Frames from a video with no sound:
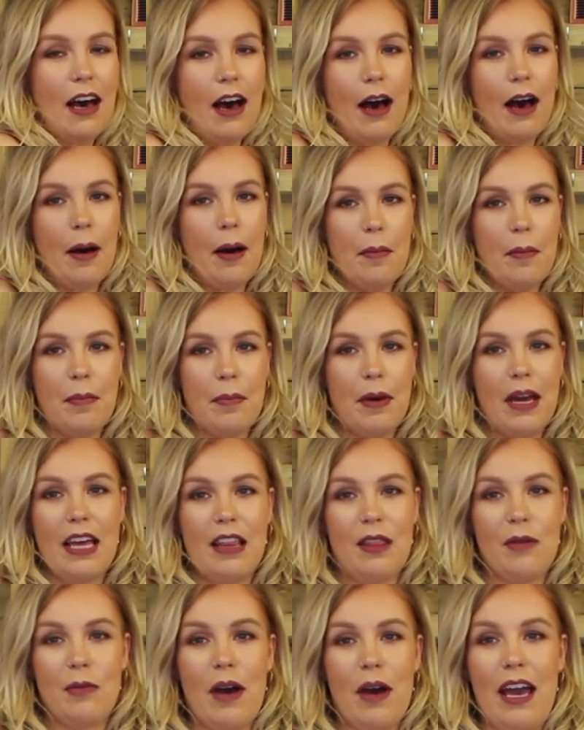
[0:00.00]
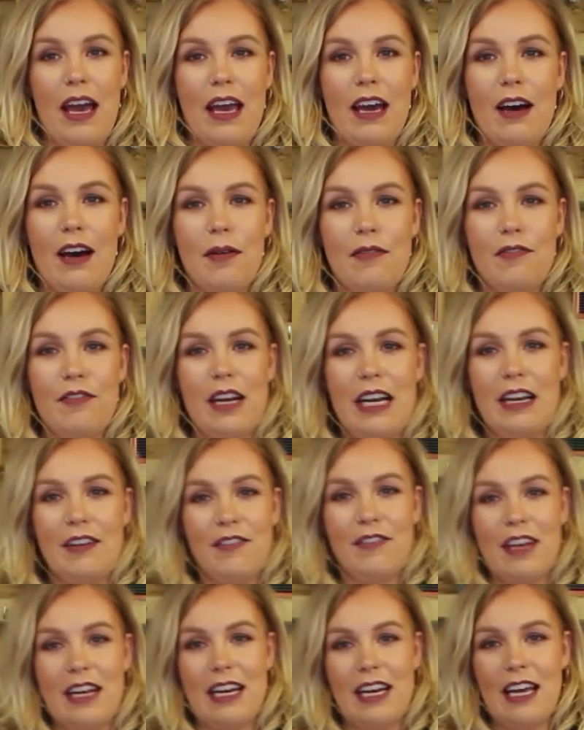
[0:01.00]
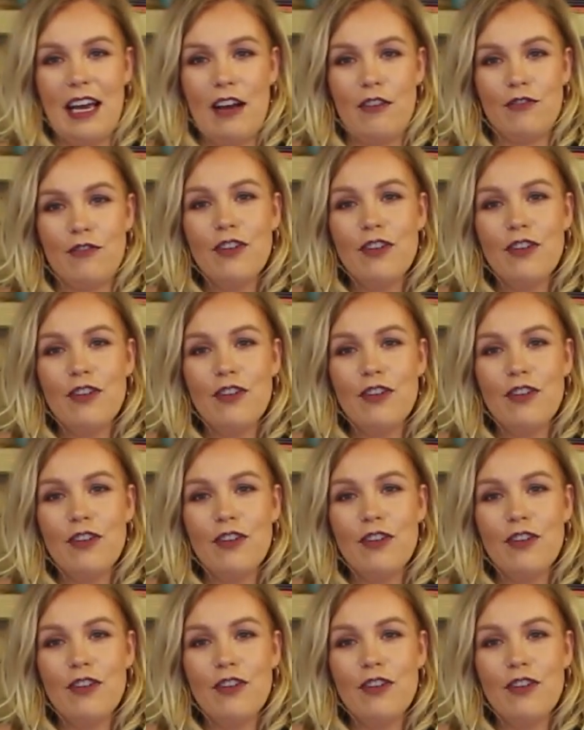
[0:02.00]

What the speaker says: But either way, I really, really,